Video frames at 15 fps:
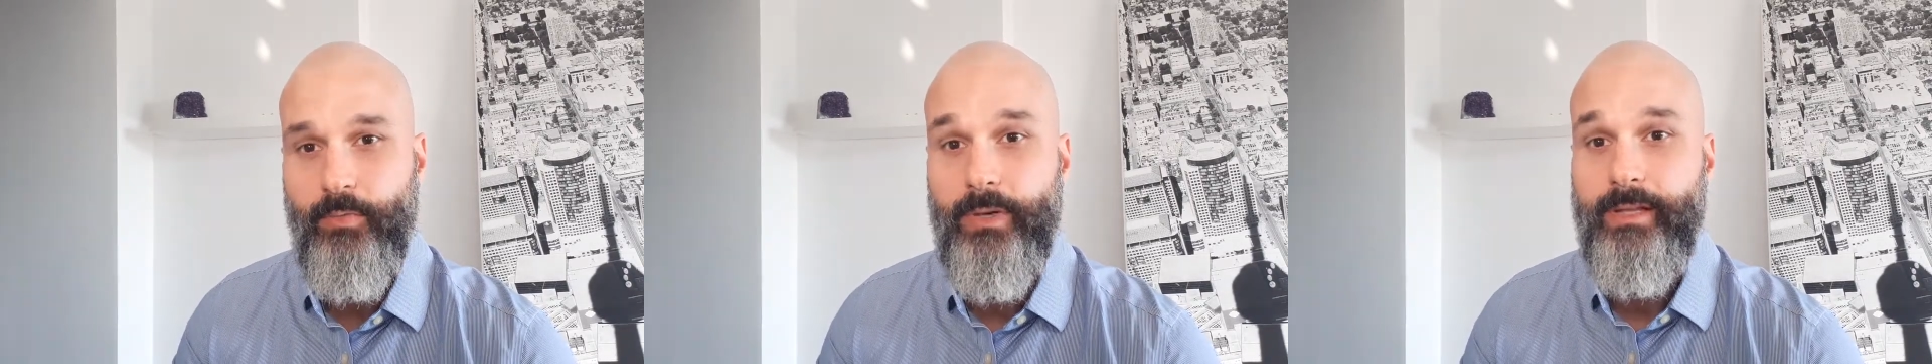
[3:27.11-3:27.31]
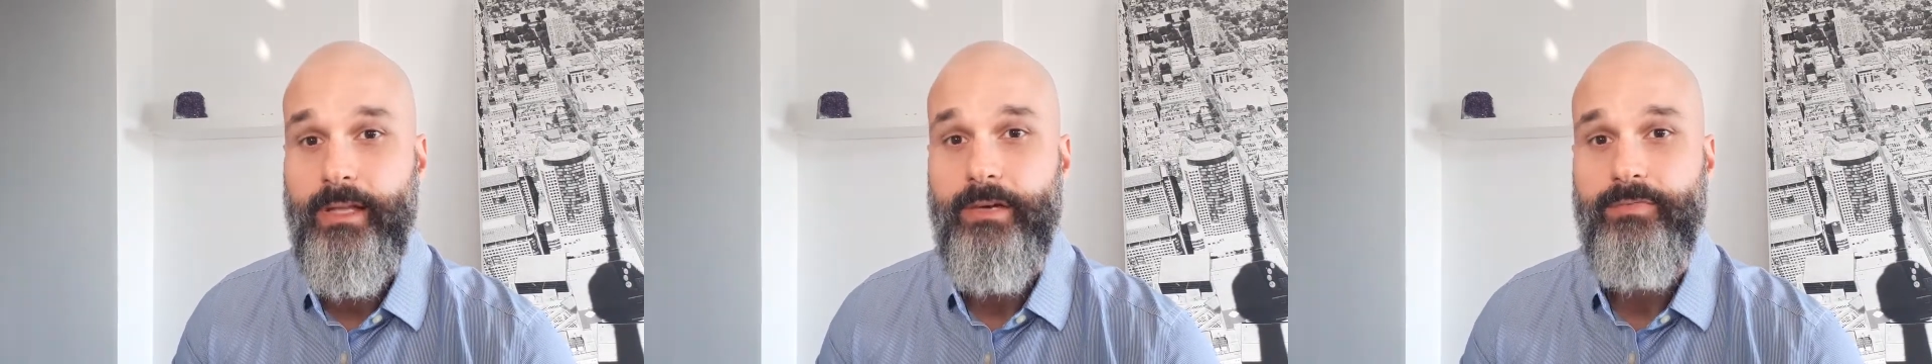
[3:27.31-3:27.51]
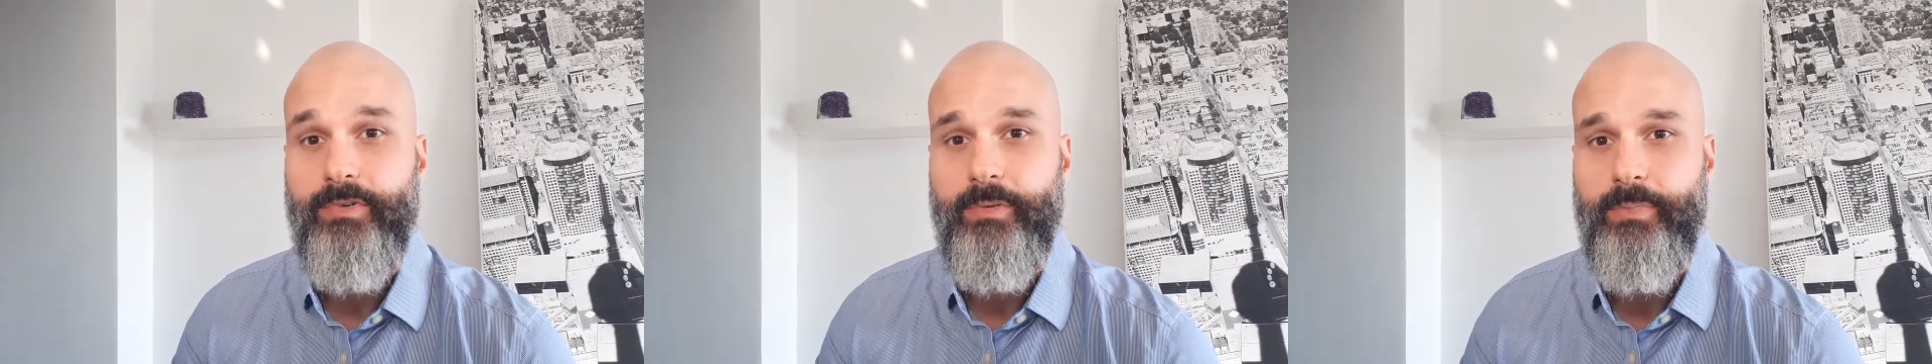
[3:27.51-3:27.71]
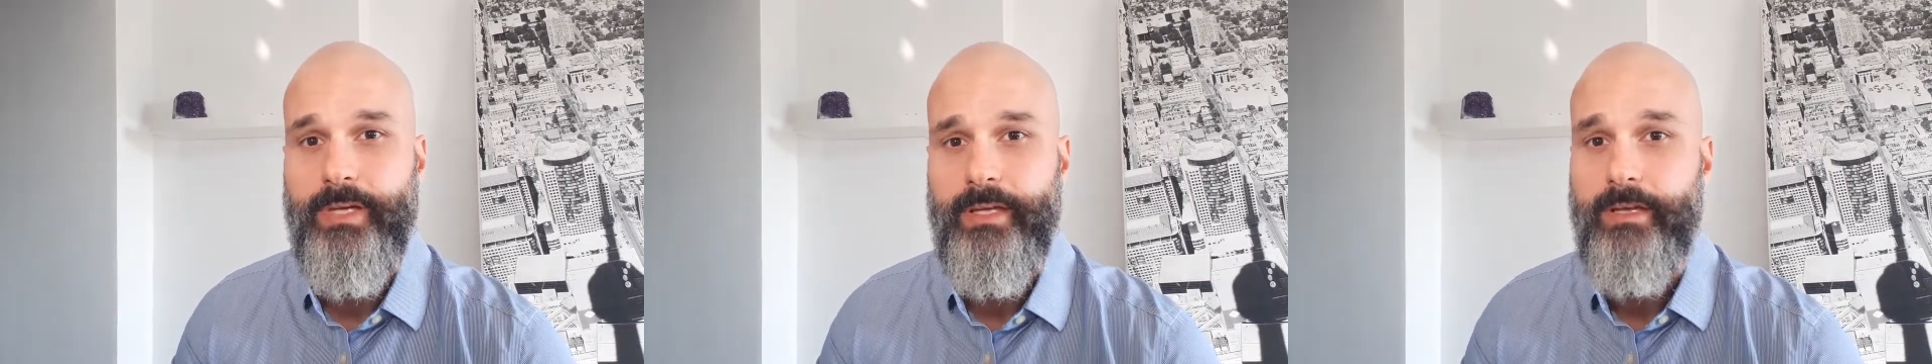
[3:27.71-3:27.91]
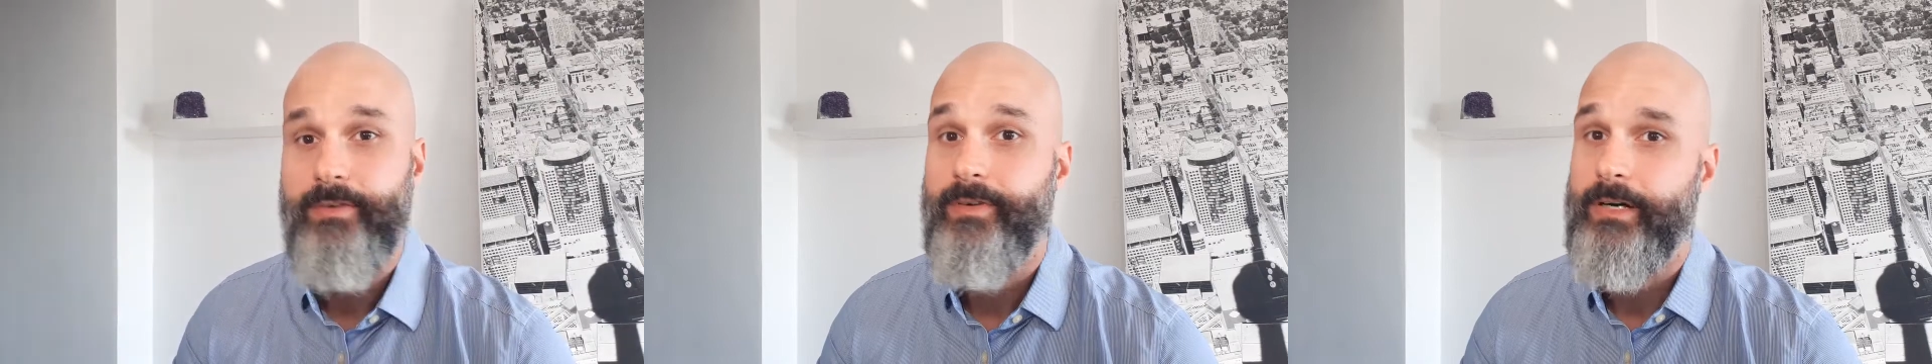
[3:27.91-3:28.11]
what life would
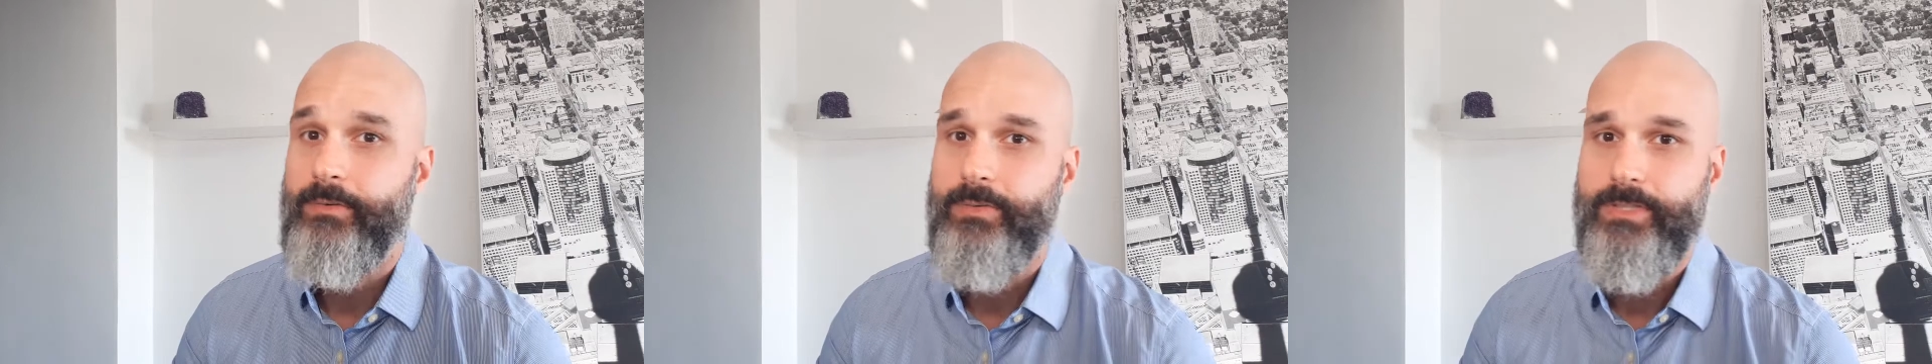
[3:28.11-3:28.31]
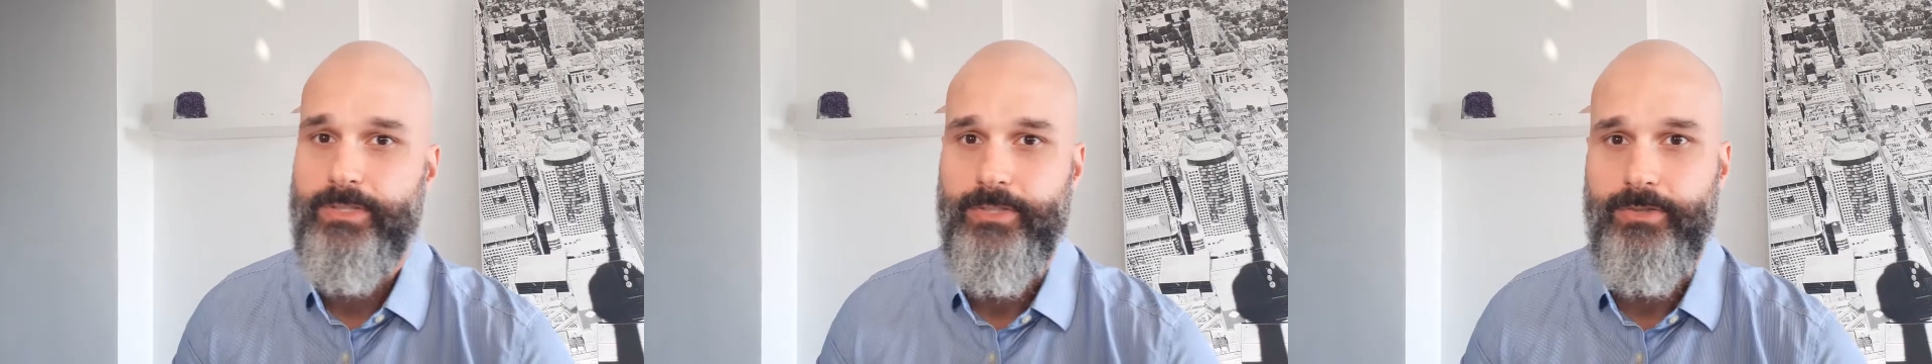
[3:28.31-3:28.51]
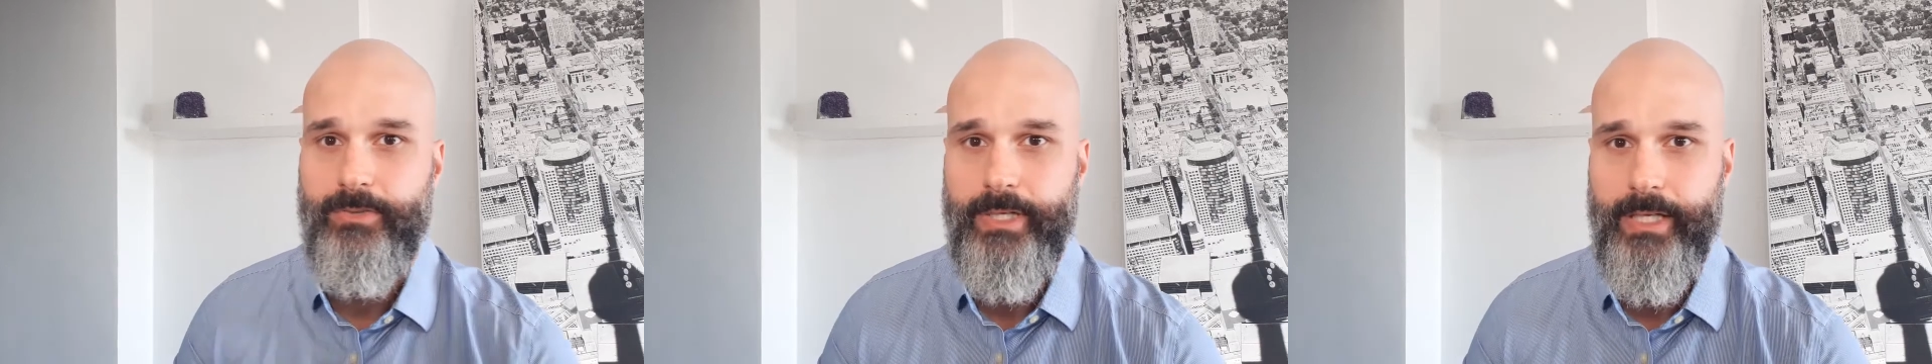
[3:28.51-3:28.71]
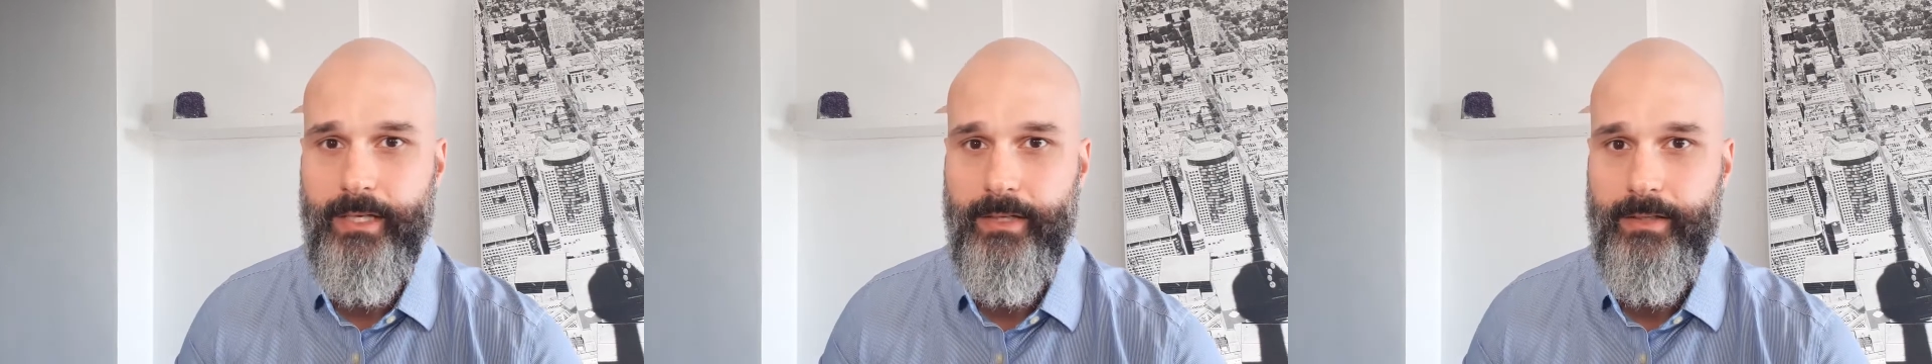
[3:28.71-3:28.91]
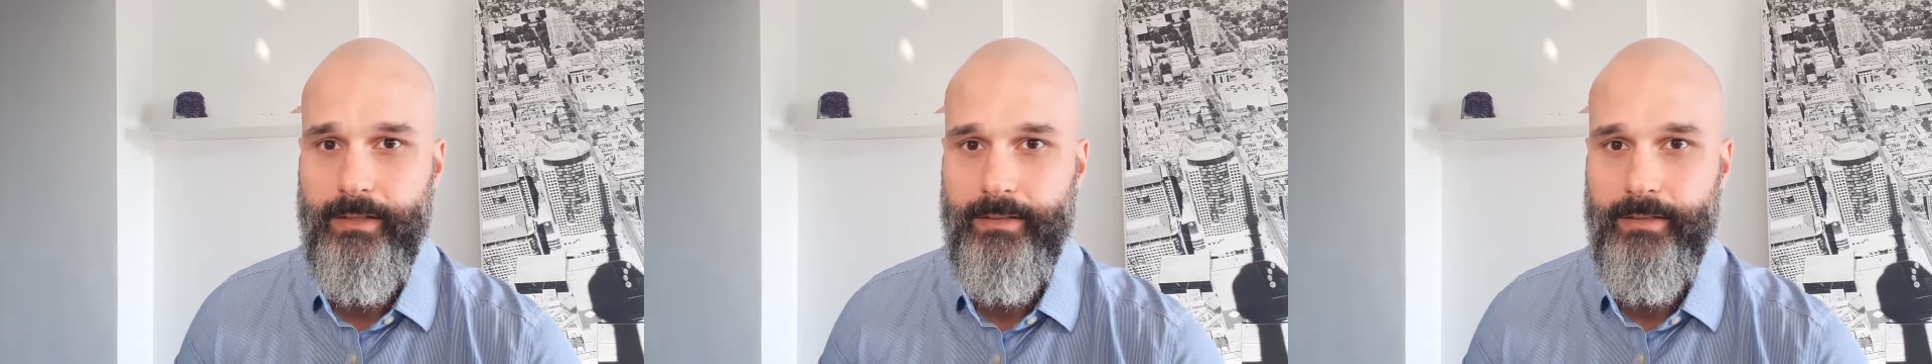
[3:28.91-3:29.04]
be if I was doing,